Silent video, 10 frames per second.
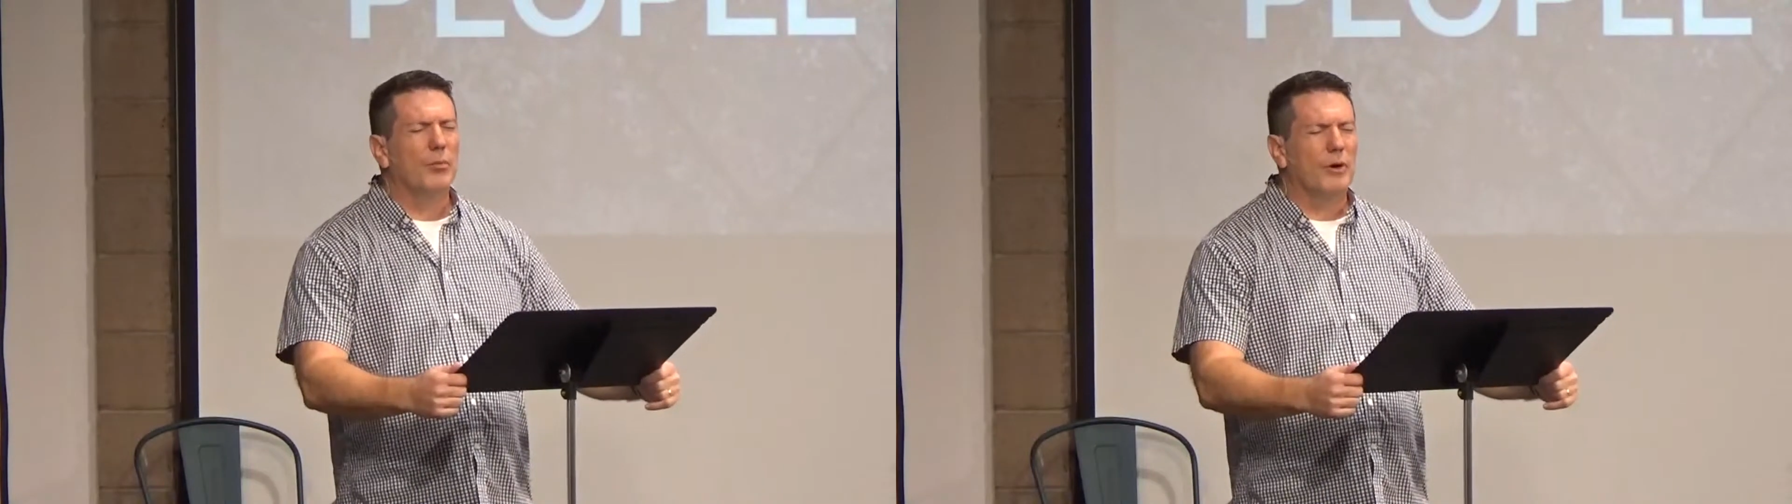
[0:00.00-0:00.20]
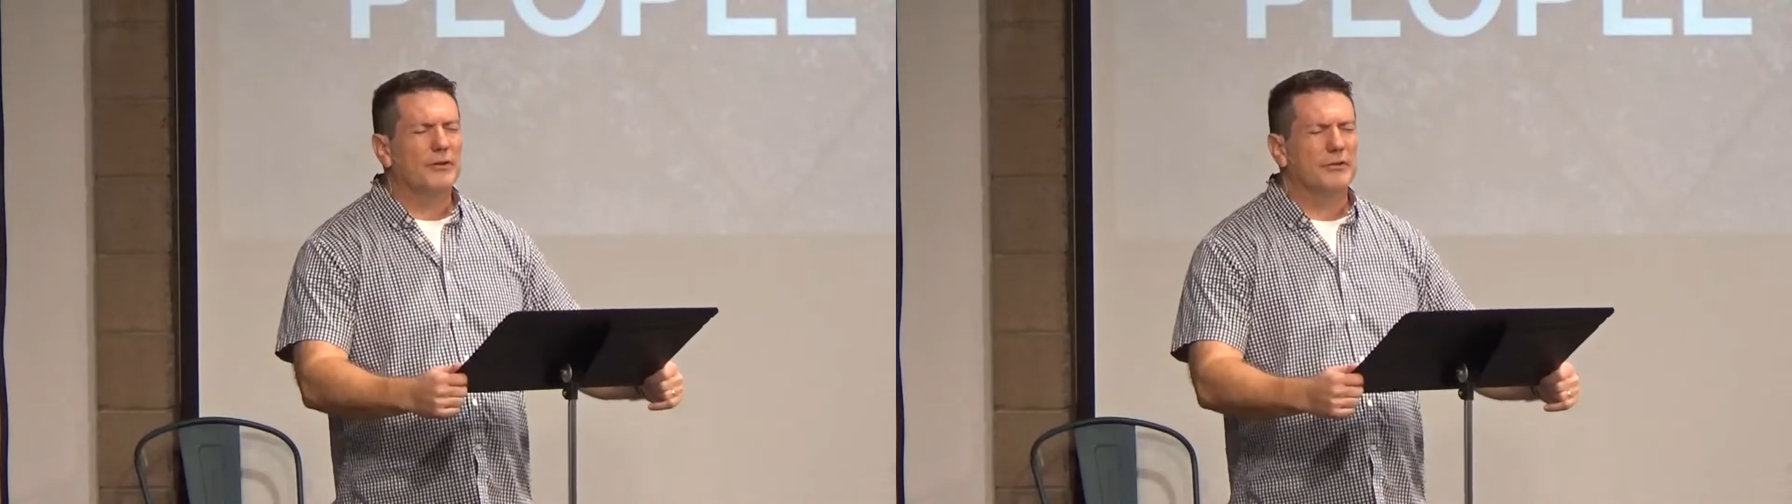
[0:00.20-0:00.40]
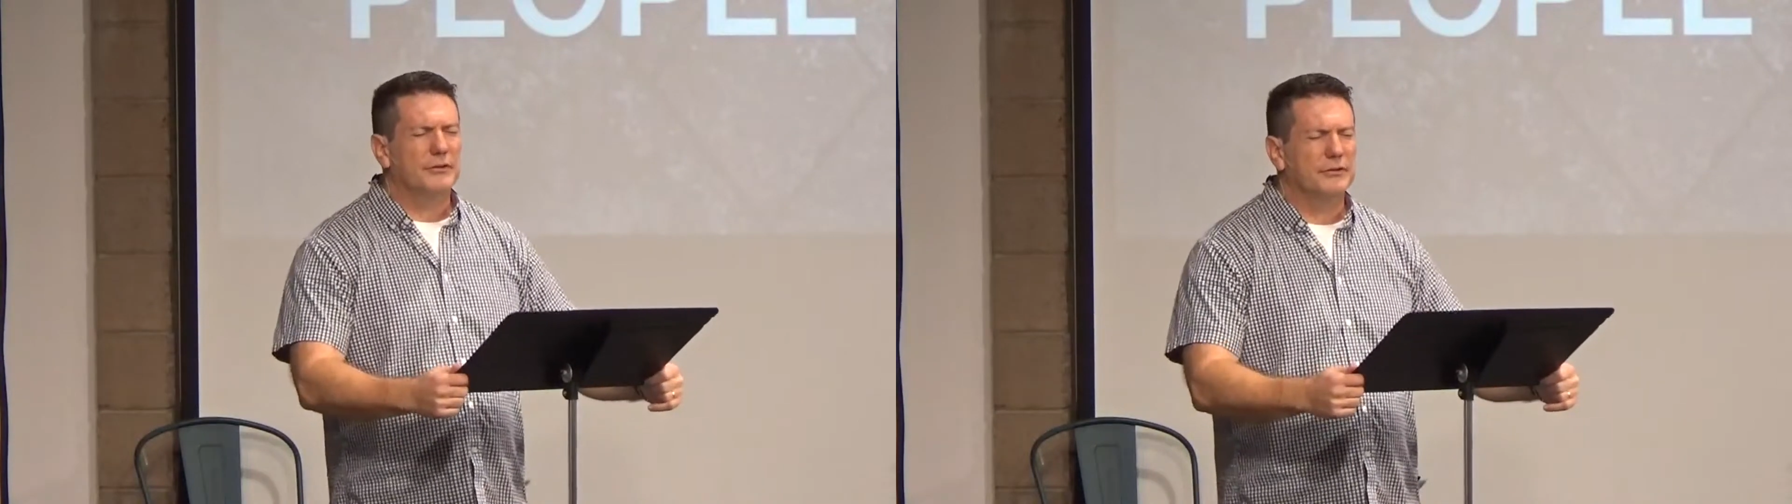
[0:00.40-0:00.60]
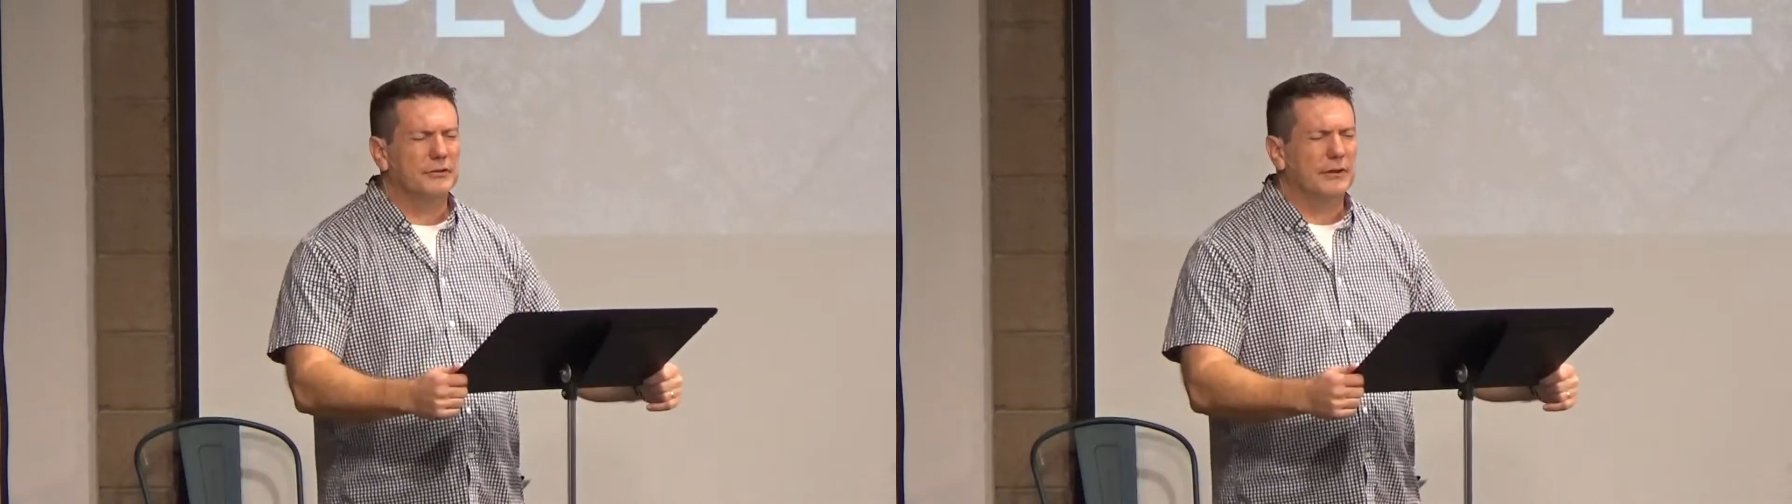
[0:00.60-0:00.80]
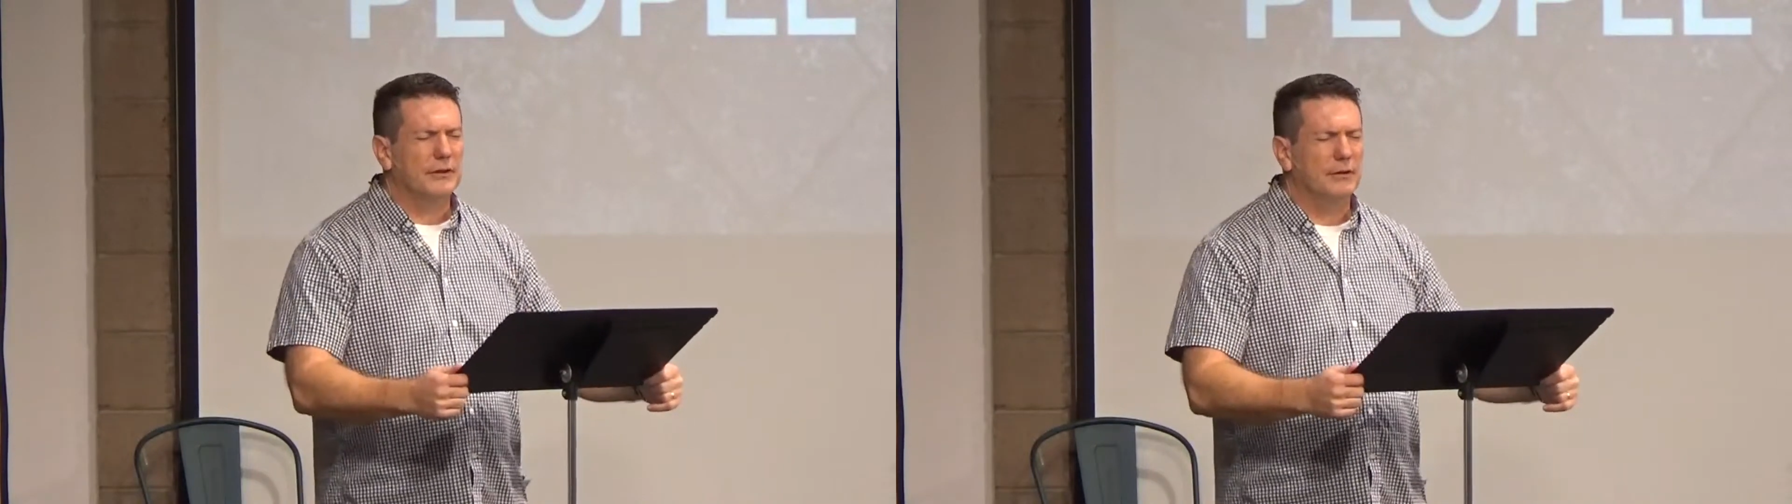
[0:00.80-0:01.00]
message
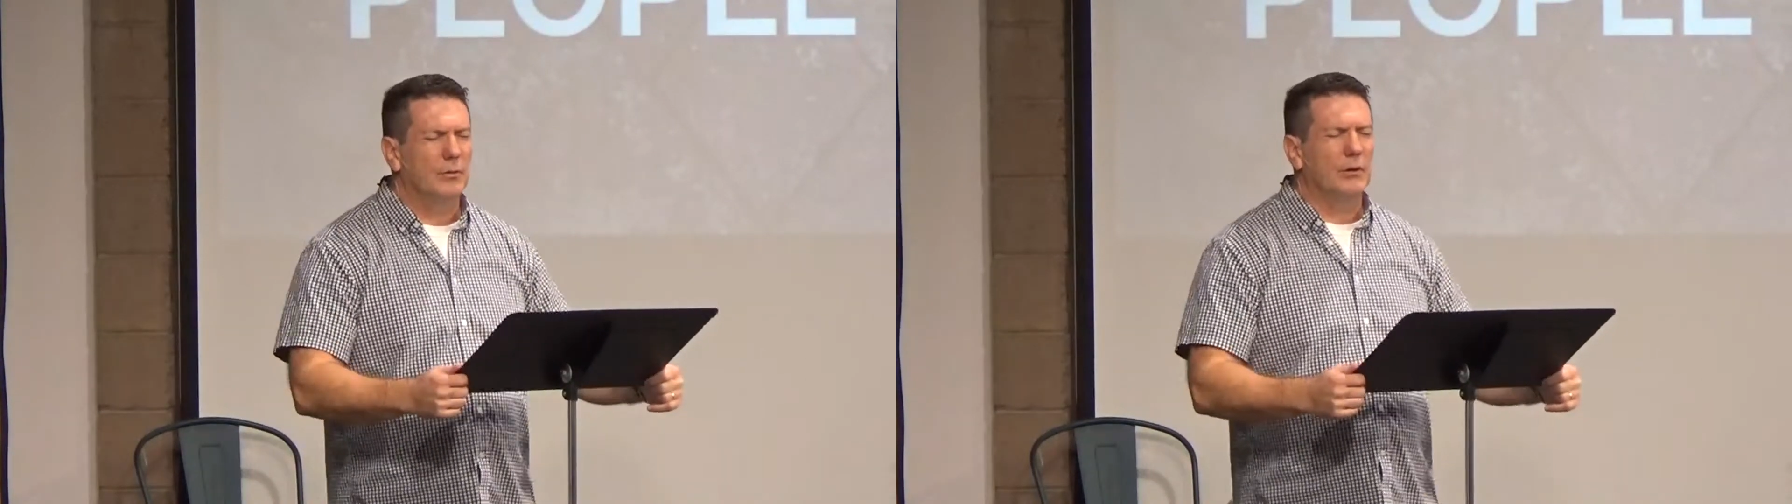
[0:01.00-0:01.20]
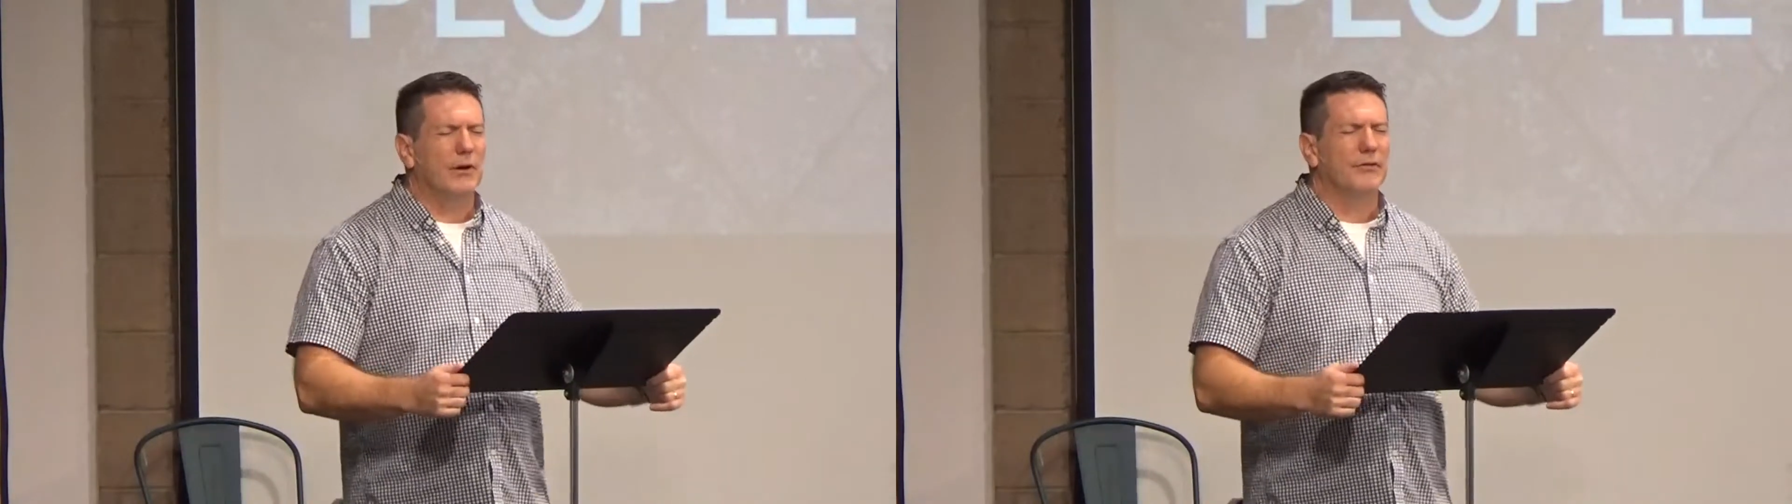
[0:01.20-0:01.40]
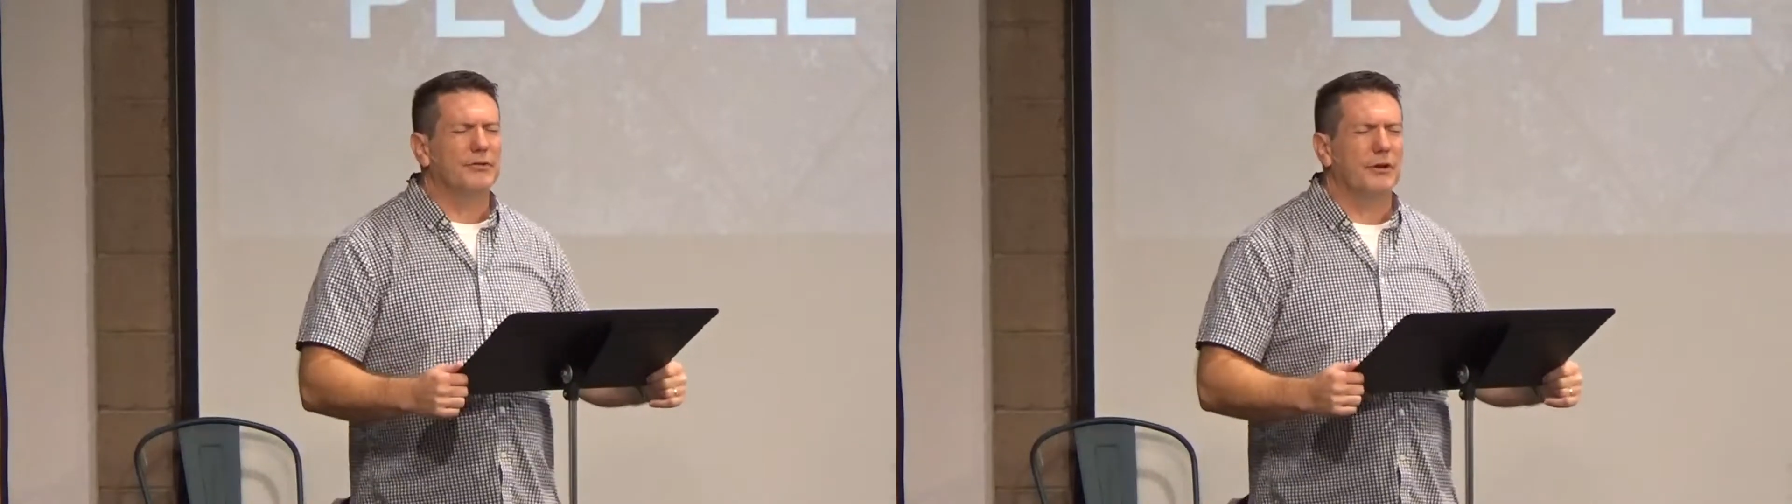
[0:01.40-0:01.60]
that you would give us